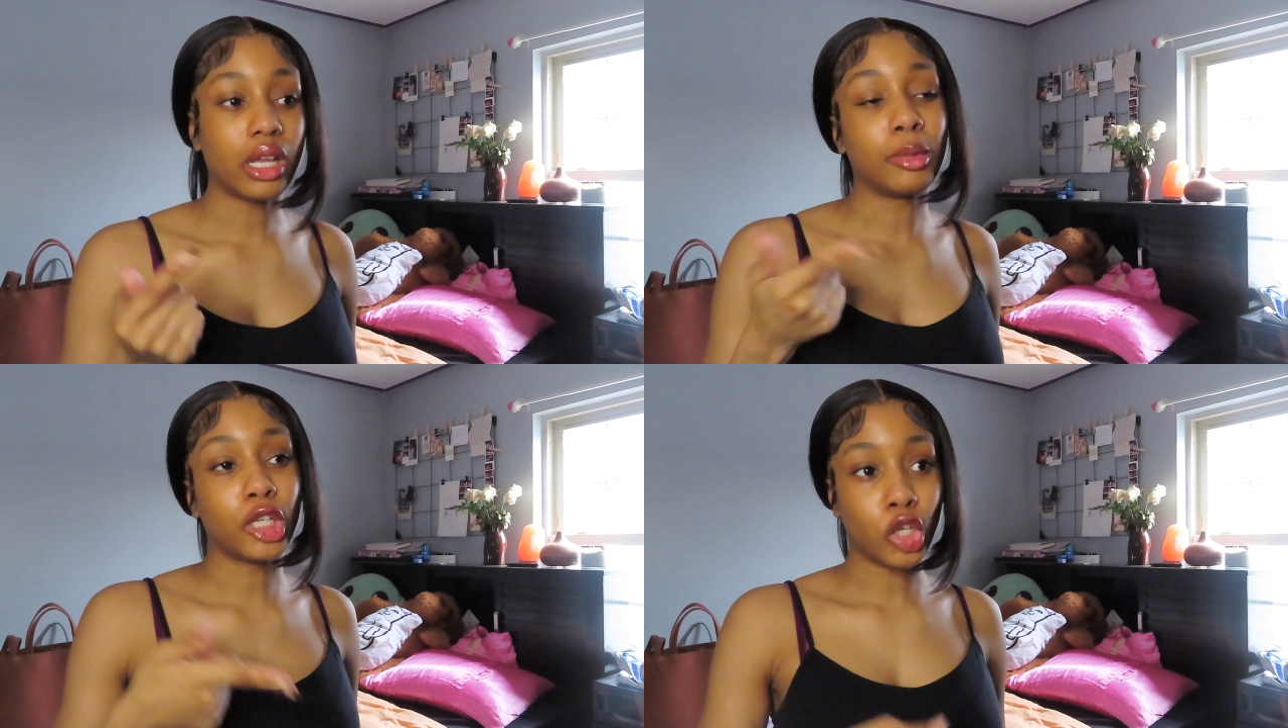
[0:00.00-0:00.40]

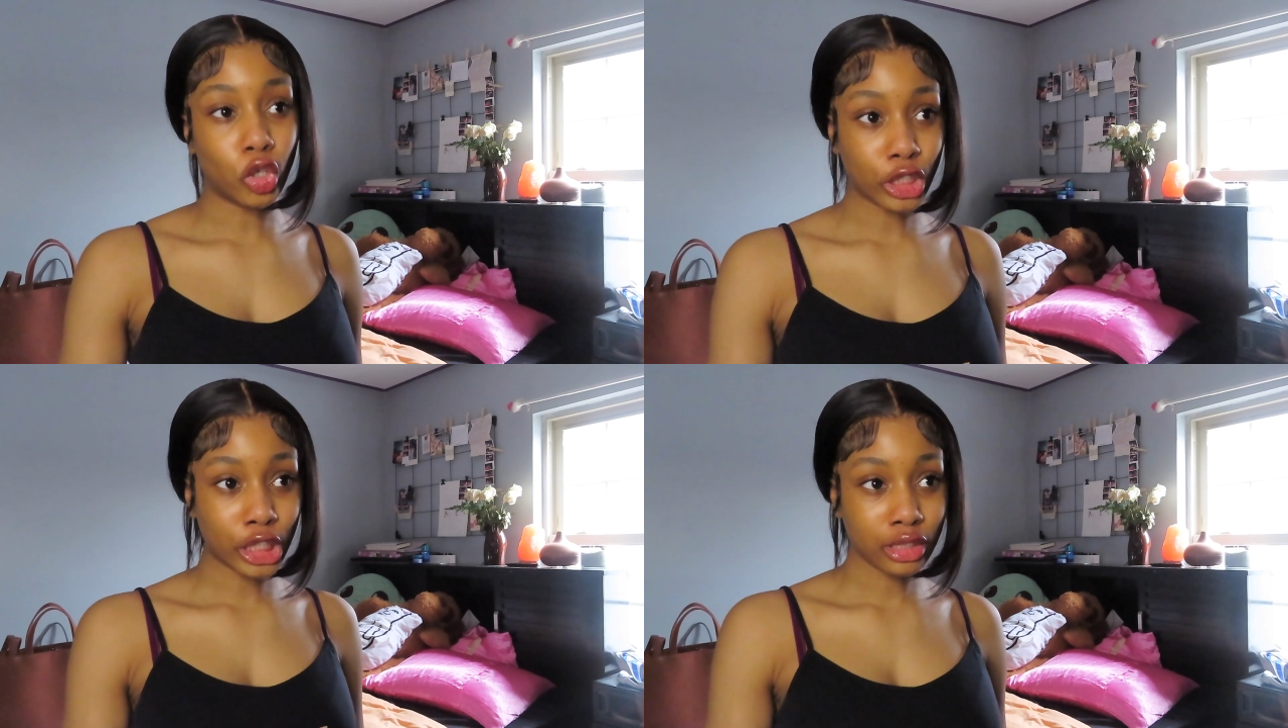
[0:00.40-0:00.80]
I'm going to
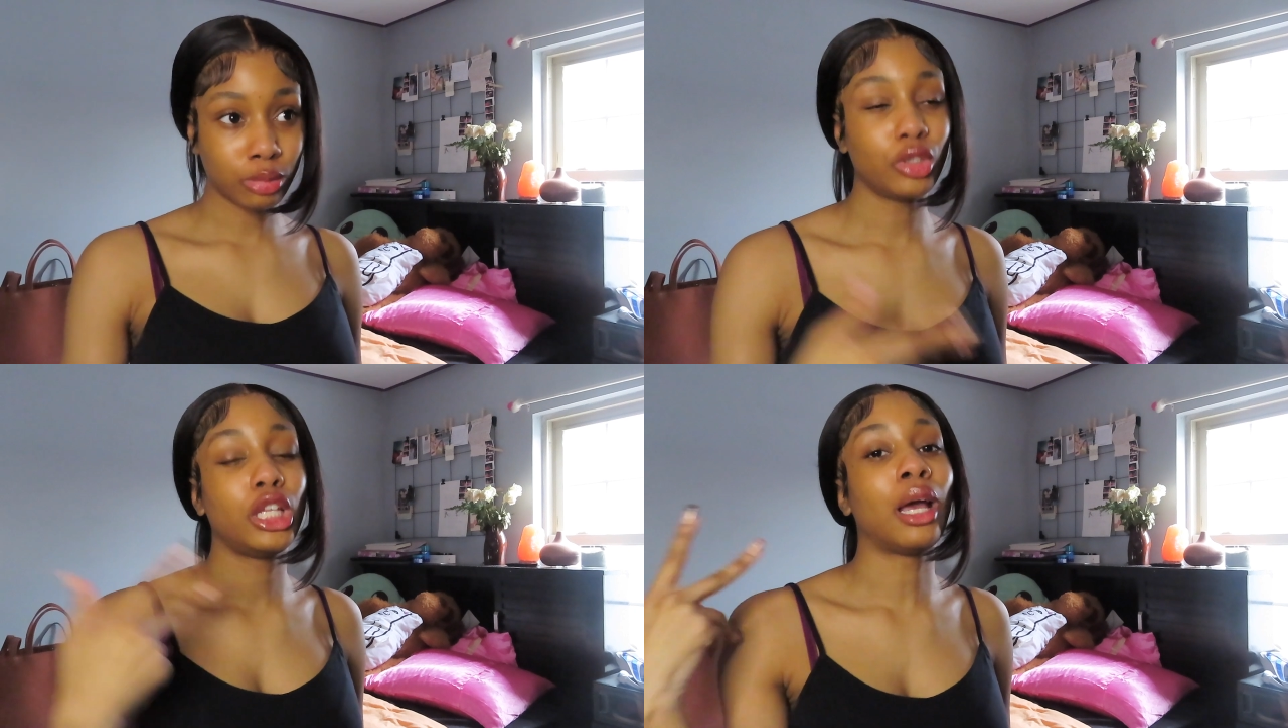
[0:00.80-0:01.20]
go get a
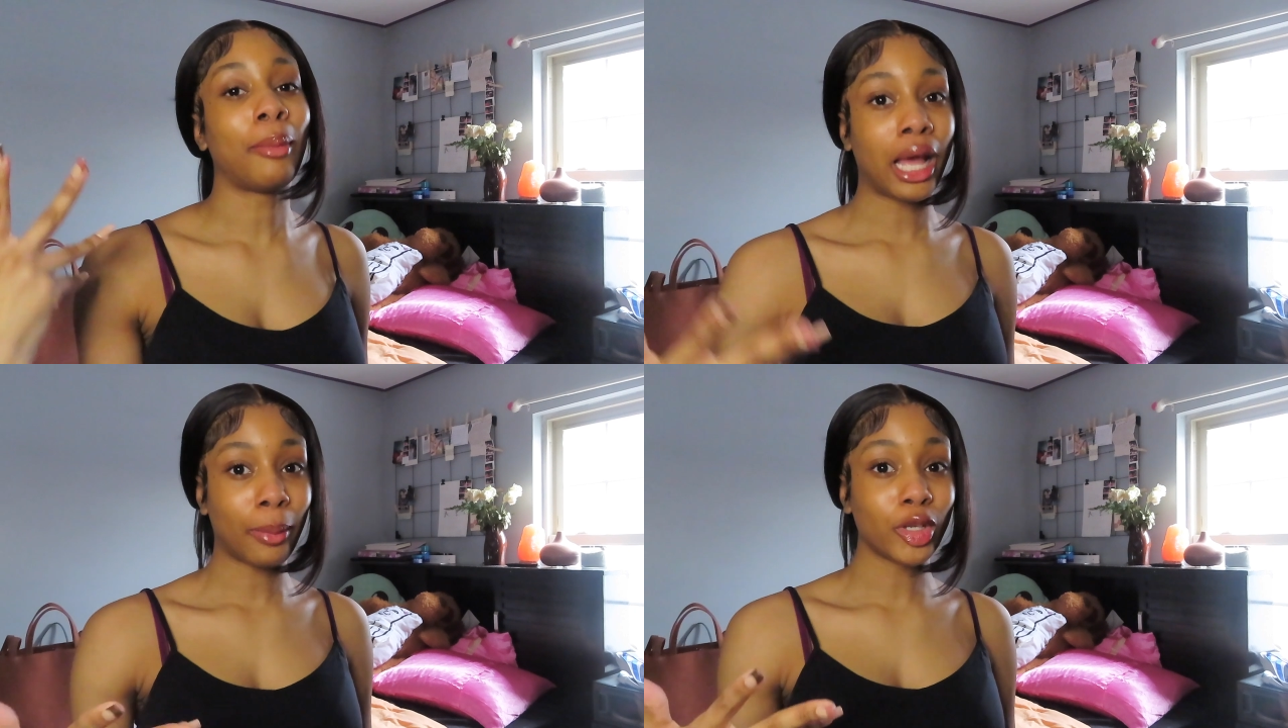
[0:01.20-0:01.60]
smoothie. I'm going
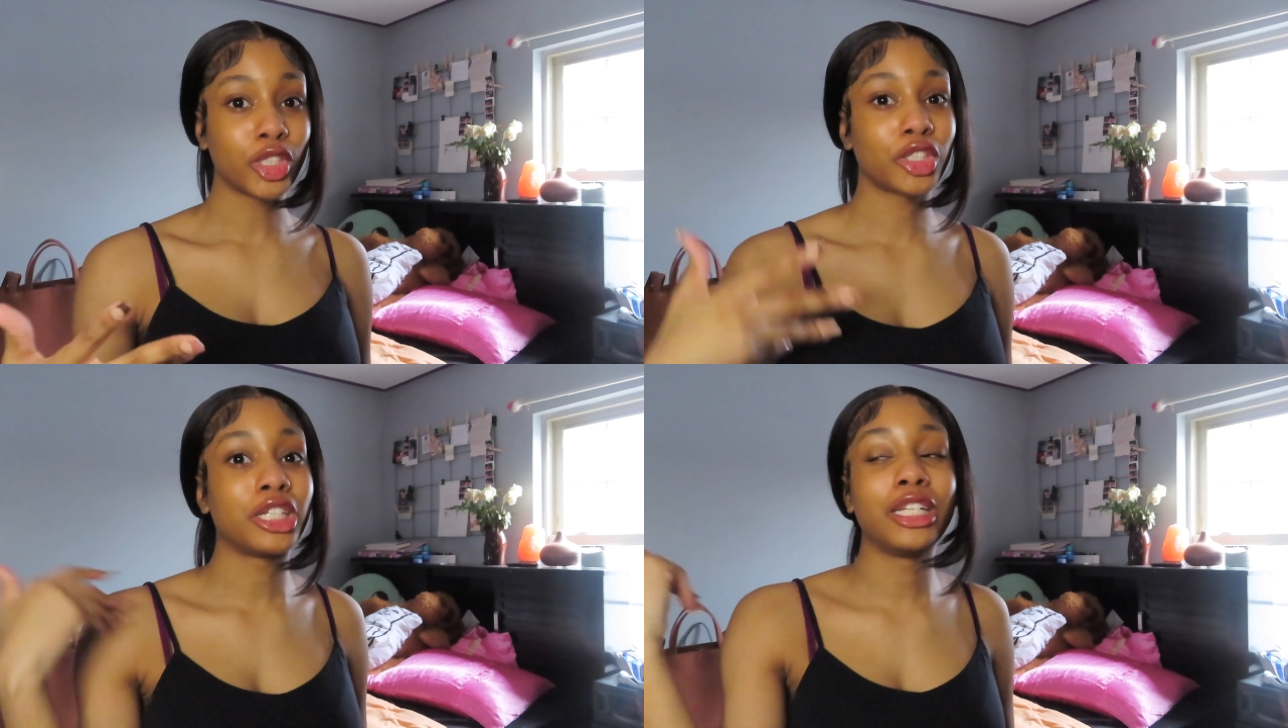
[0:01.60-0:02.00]
to hop on the
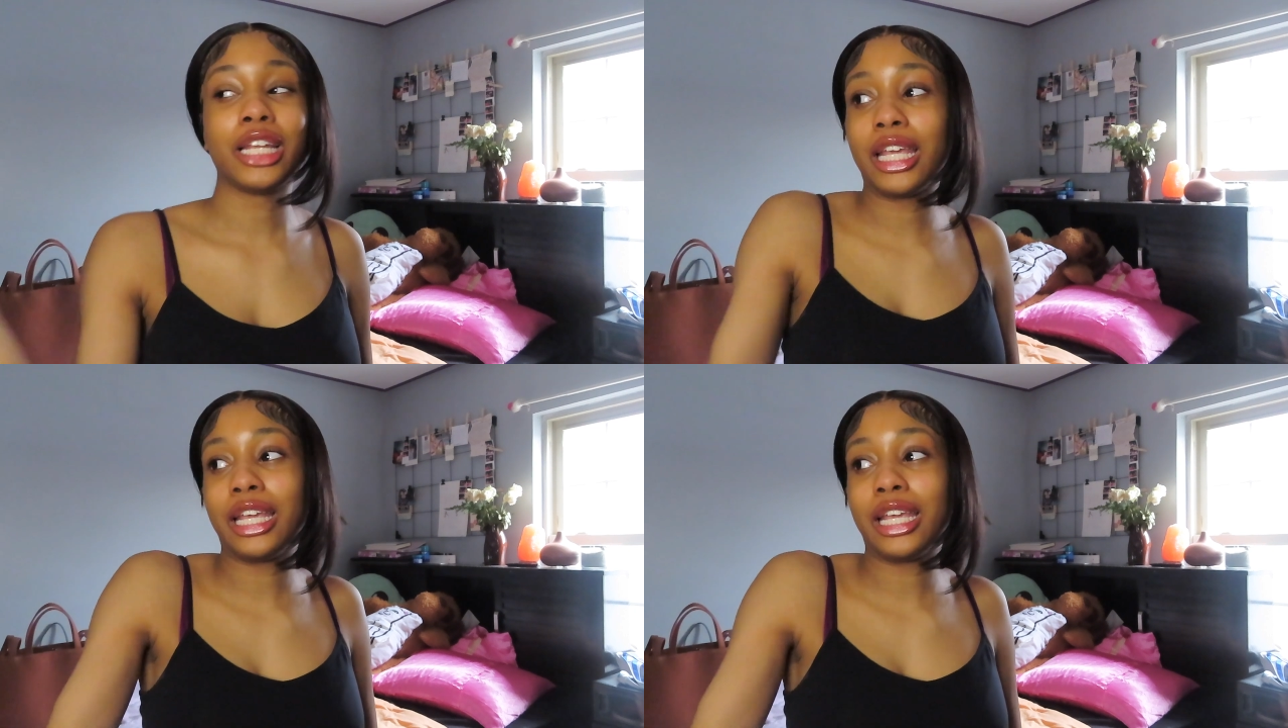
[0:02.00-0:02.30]
train.